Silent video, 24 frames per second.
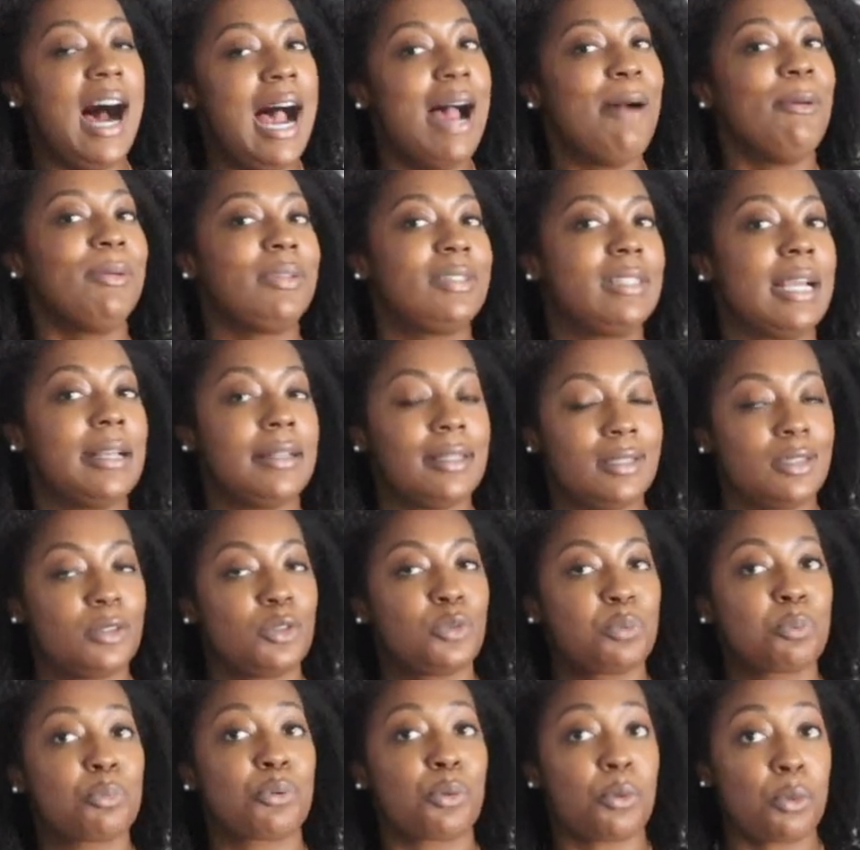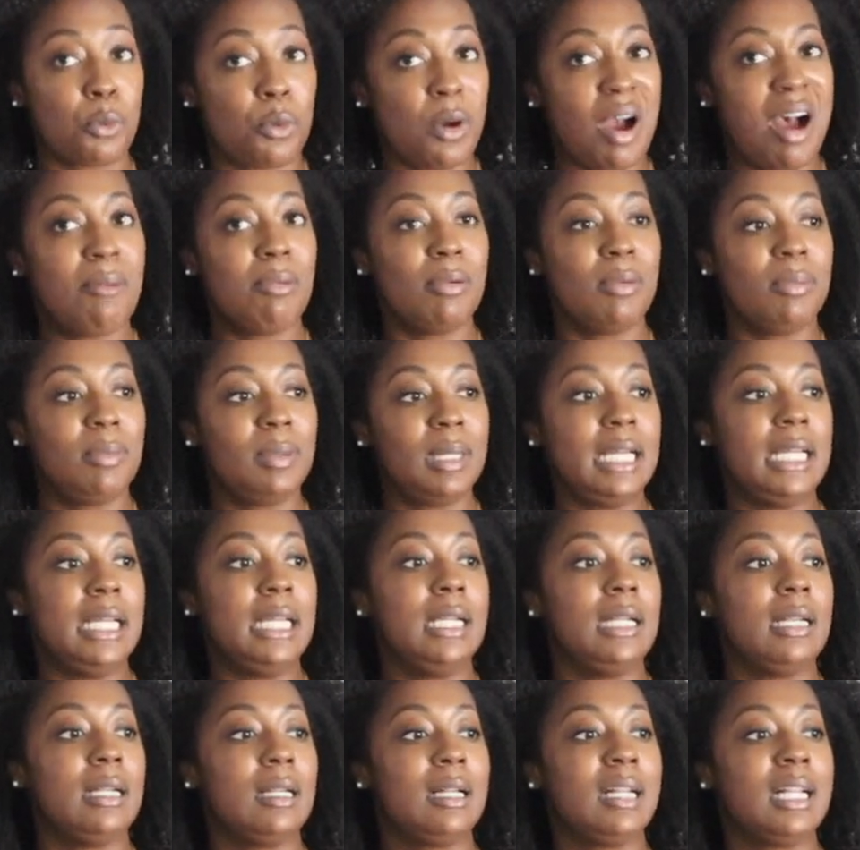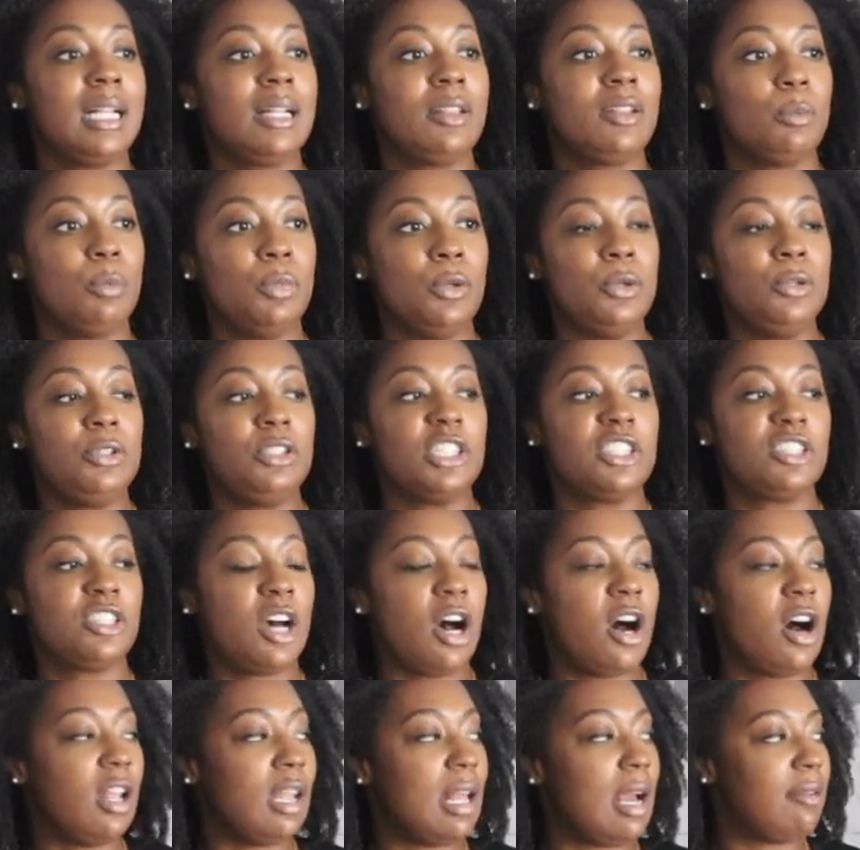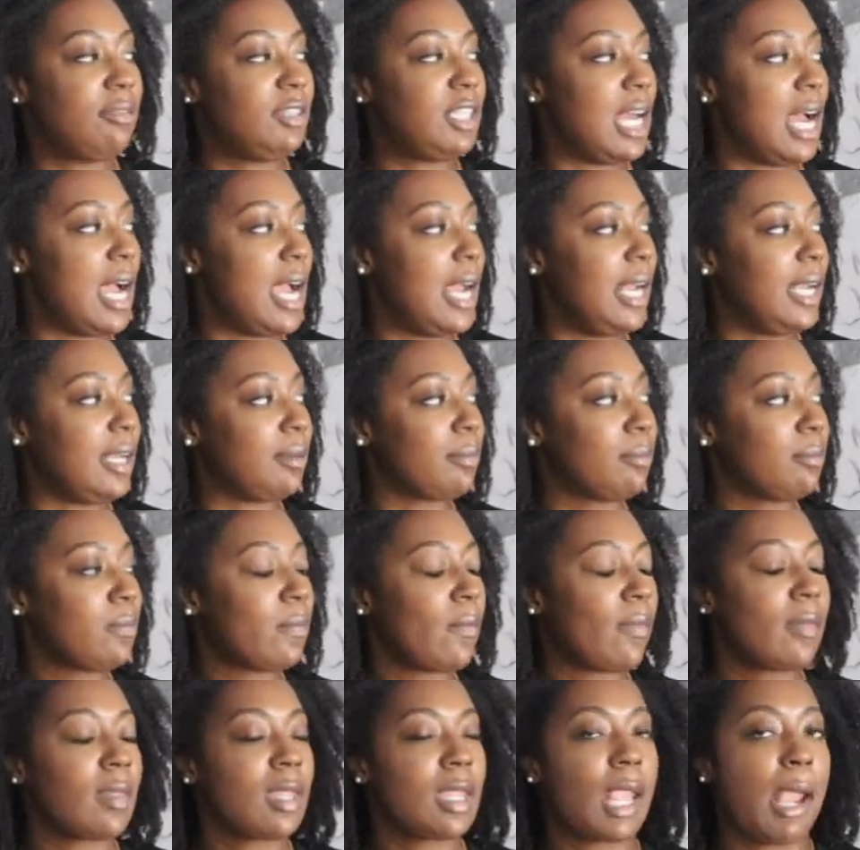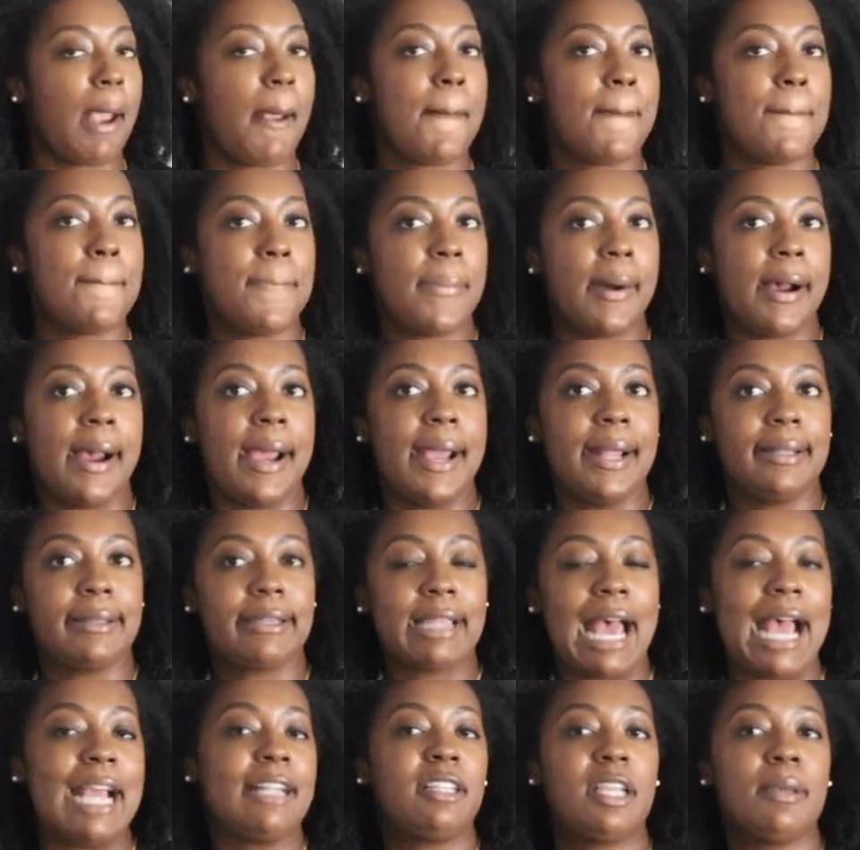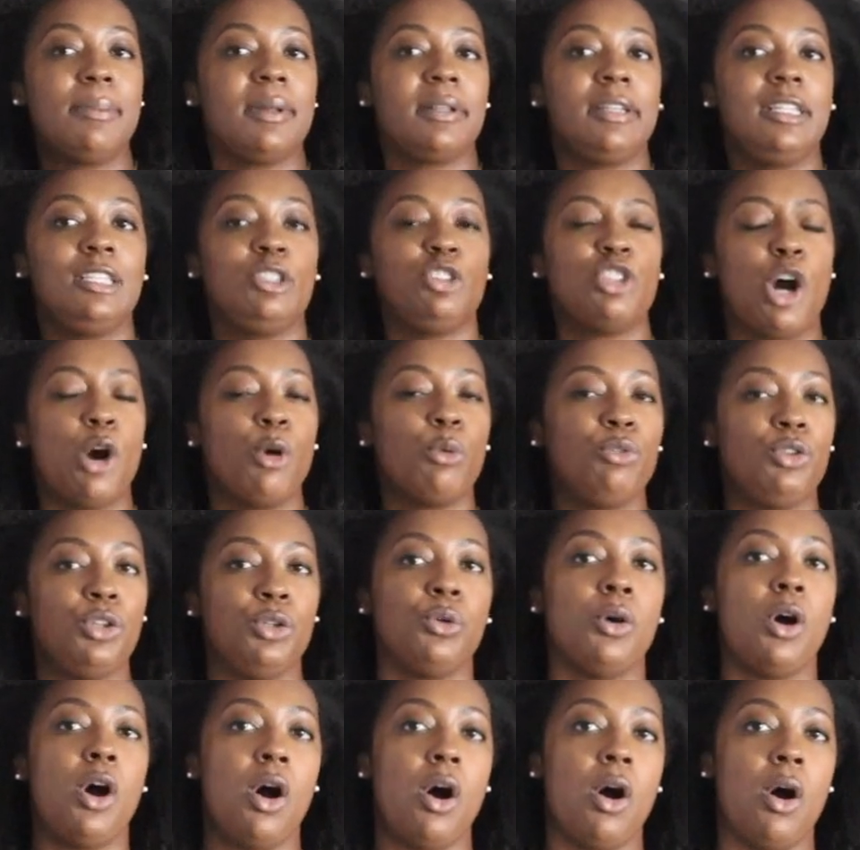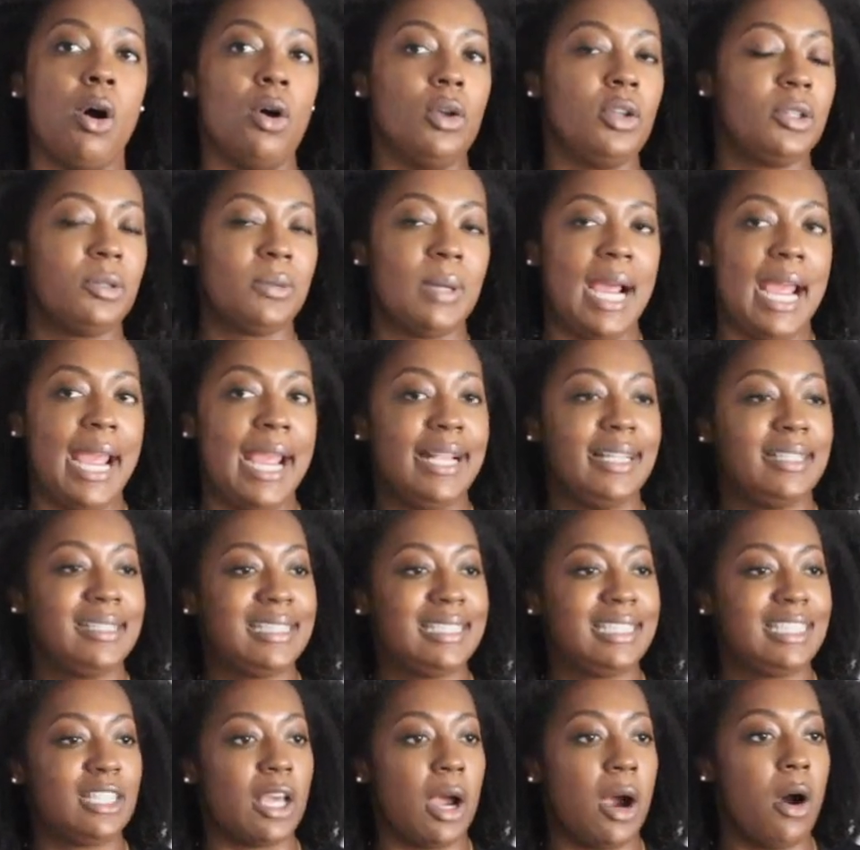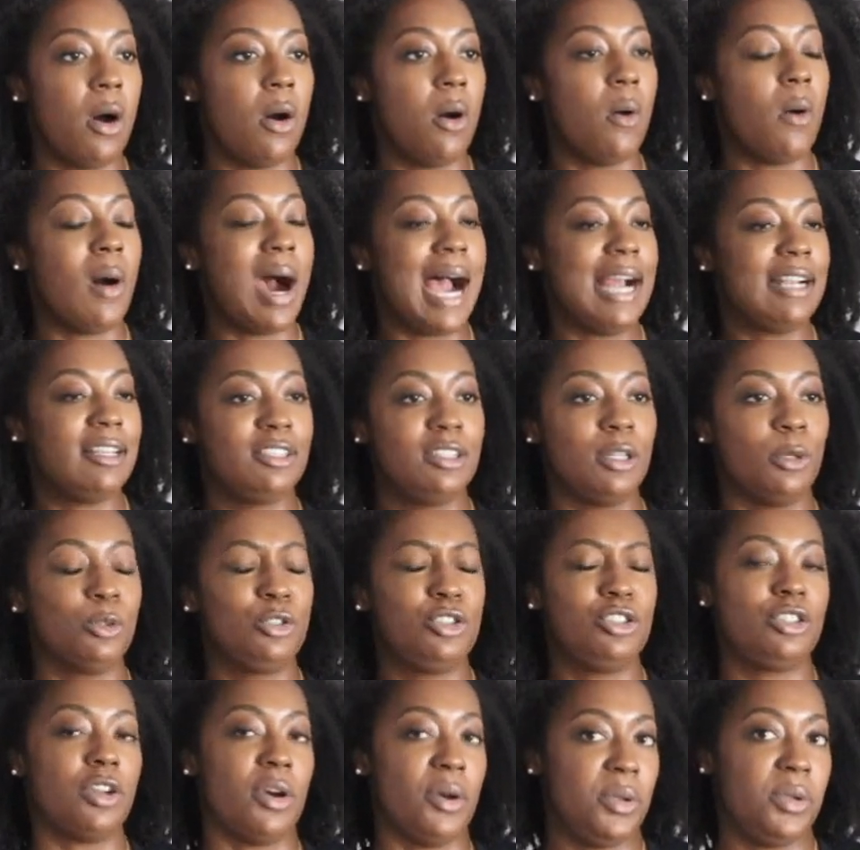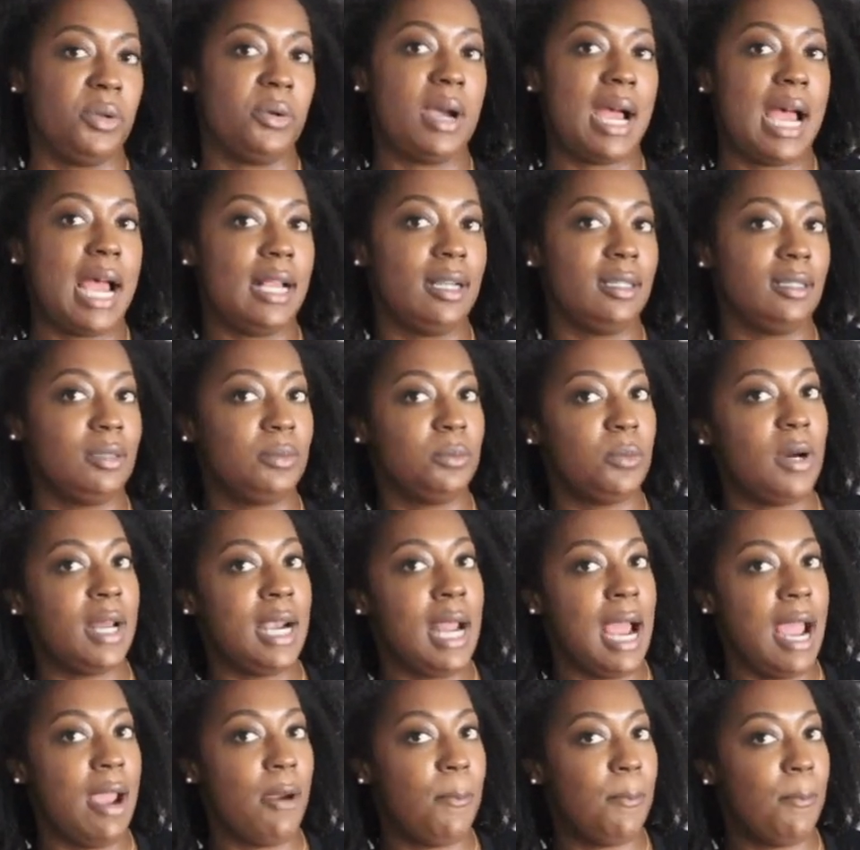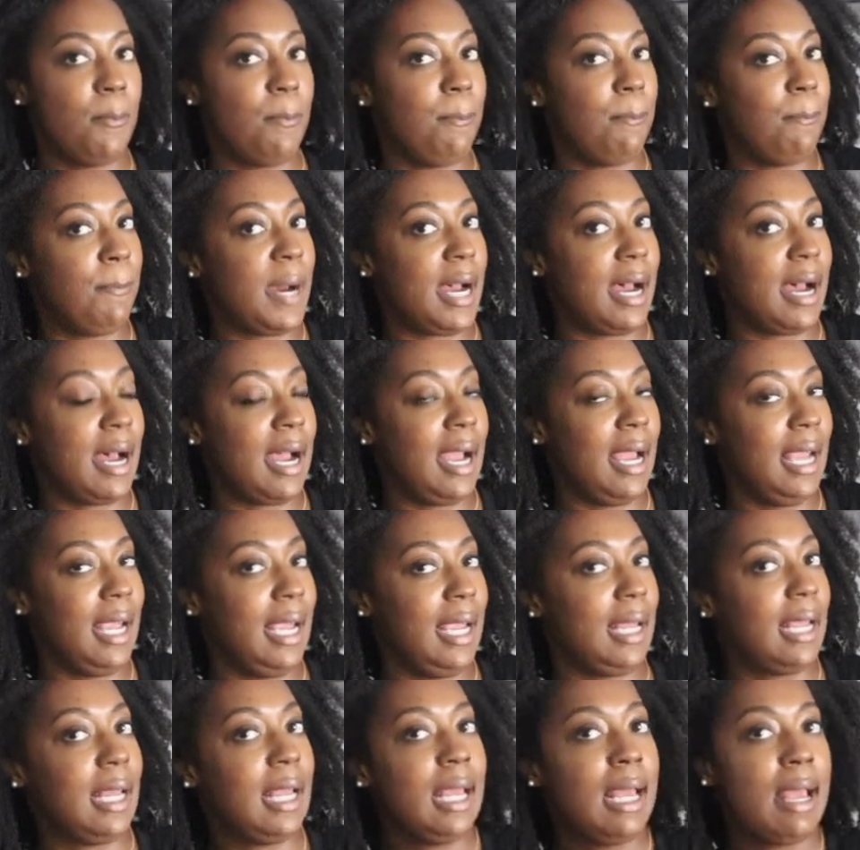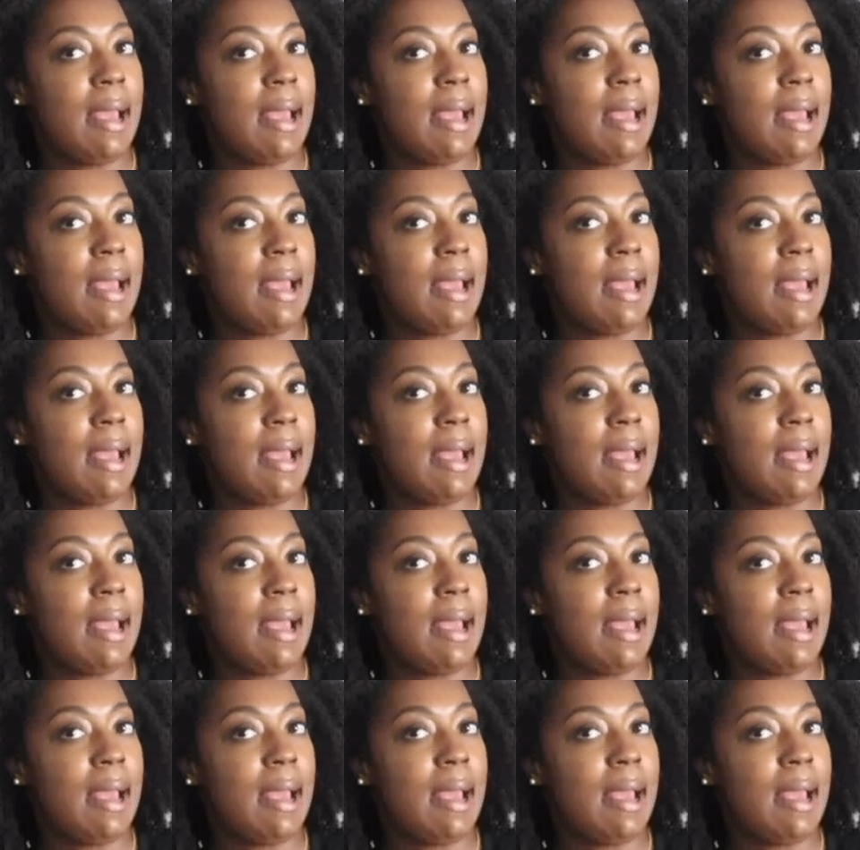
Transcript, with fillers: I will say this is probably the bougiest haul I've done, but I typically don't do hauls, right? So I just don't show you guys what I buy.